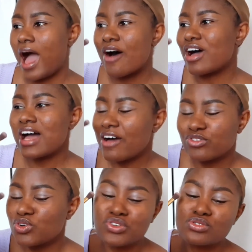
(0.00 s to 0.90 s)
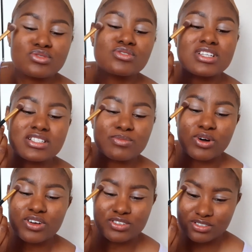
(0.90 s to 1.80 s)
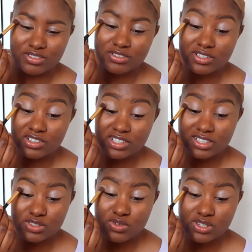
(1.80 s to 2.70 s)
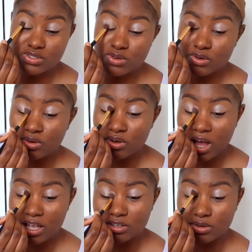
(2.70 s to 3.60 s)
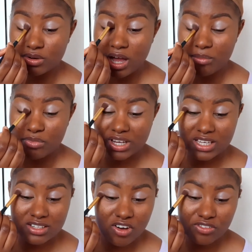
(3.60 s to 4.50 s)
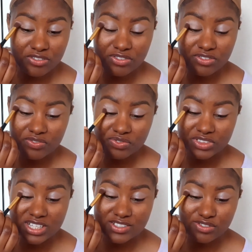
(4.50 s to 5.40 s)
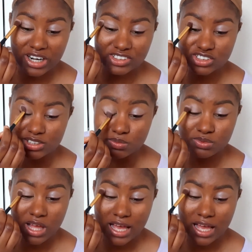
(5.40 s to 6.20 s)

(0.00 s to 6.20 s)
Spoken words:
I've told you to do this but you didn't do it, so I'm breaking off this friendship.